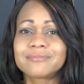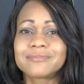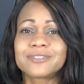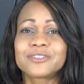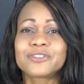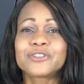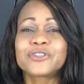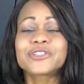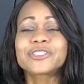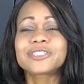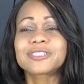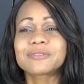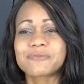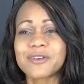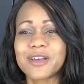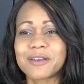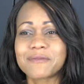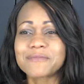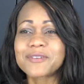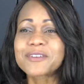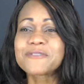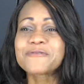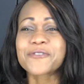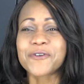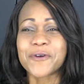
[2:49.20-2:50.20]
looked him
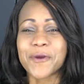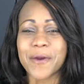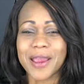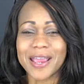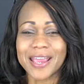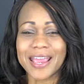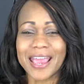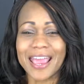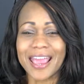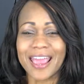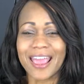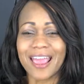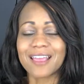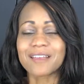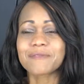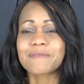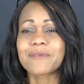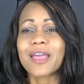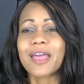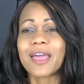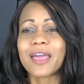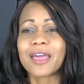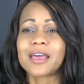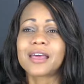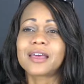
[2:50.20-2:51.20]
up before he came
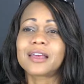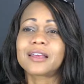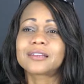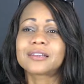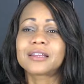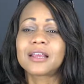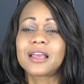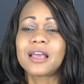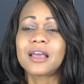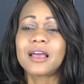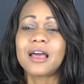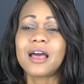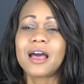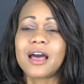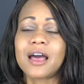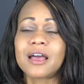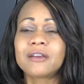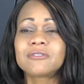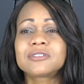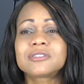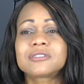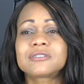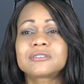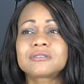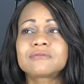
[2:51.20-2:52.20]
and I
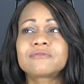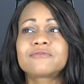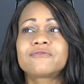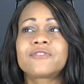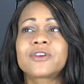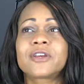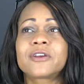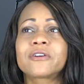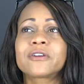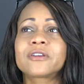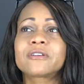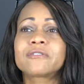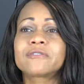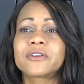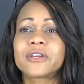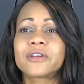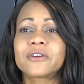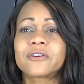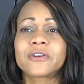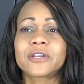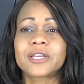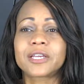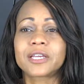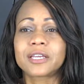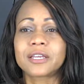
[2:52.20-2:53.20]
was very,
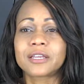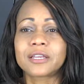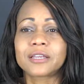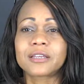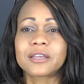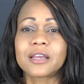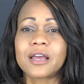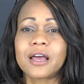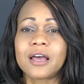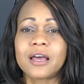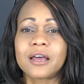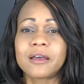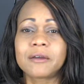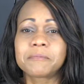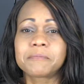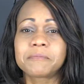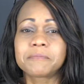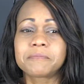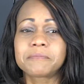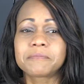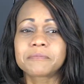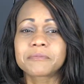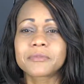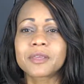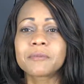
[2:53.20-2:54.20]
very
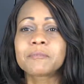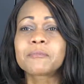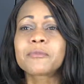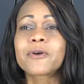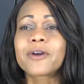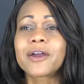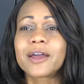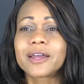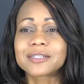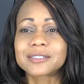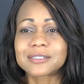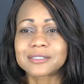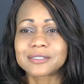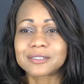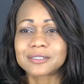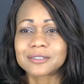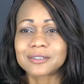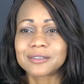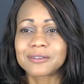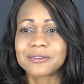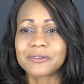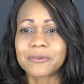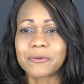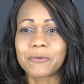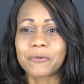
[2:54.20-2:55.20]
impressed
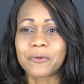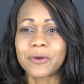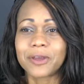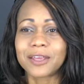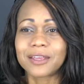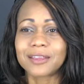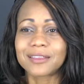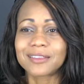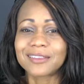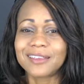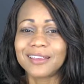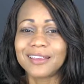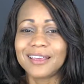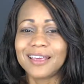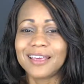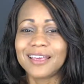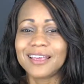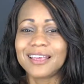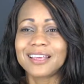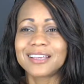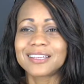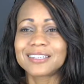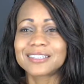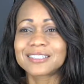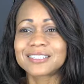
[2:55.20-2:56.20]
with
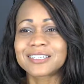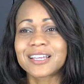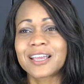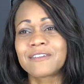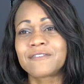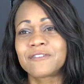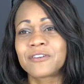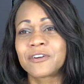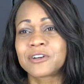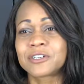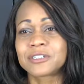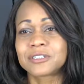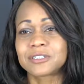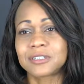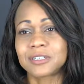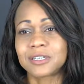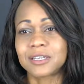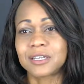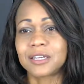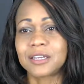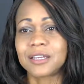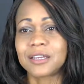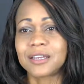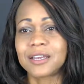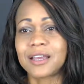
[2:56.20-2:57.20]
his
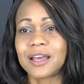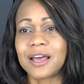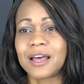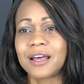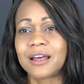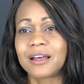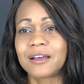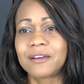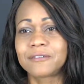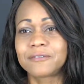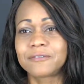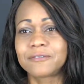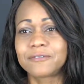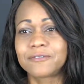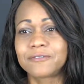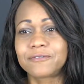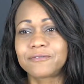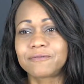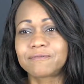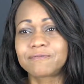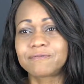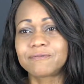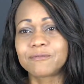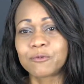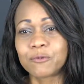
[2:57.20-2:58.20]
diversity of
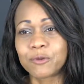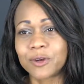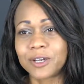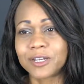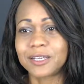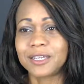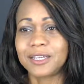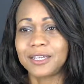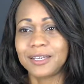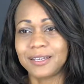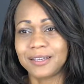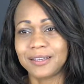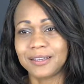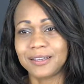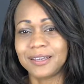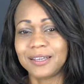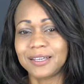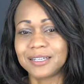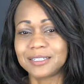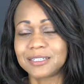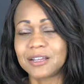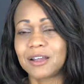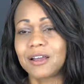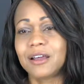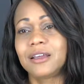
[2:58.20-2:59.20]
what
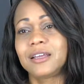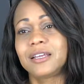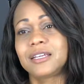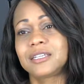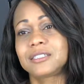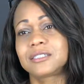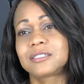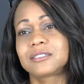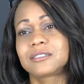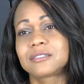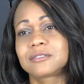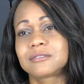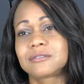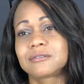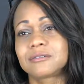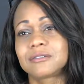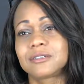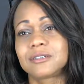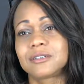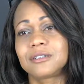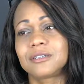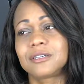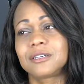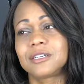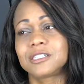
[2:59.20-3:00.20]
his
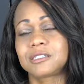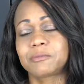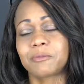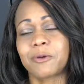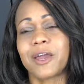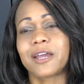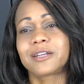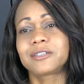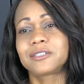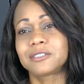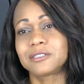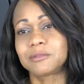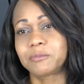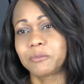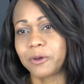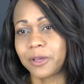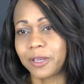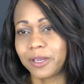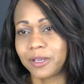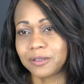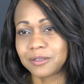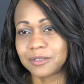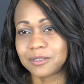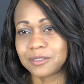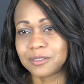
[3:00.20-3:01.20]
practice
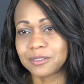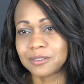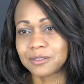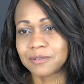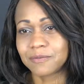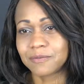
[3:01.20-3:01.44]
brings.